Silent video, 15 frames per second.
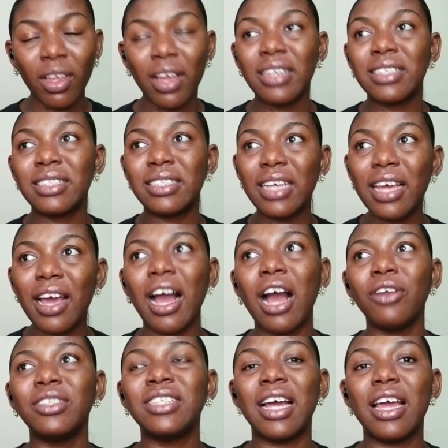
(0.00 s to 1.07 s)
See
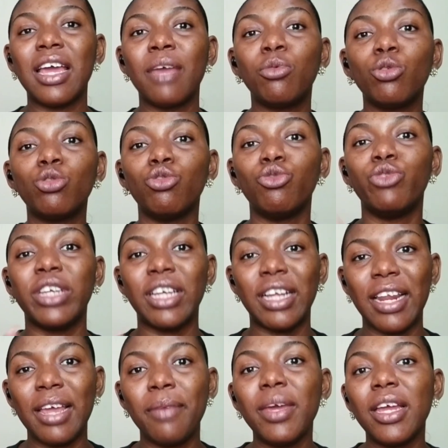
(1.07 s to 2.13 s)
how they are able to
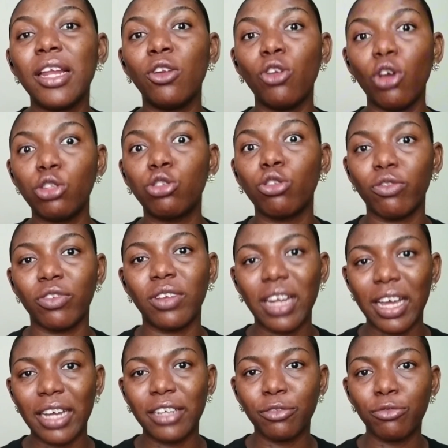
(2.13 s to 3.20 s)
reclaim a lot of
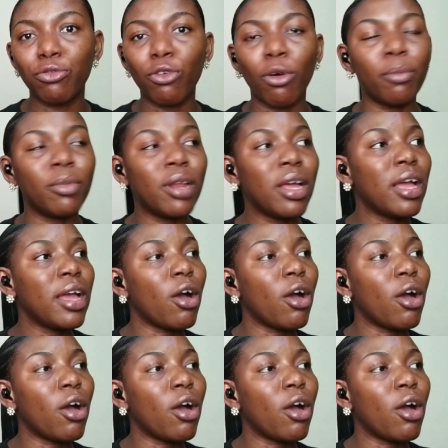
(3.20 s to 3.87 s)
land from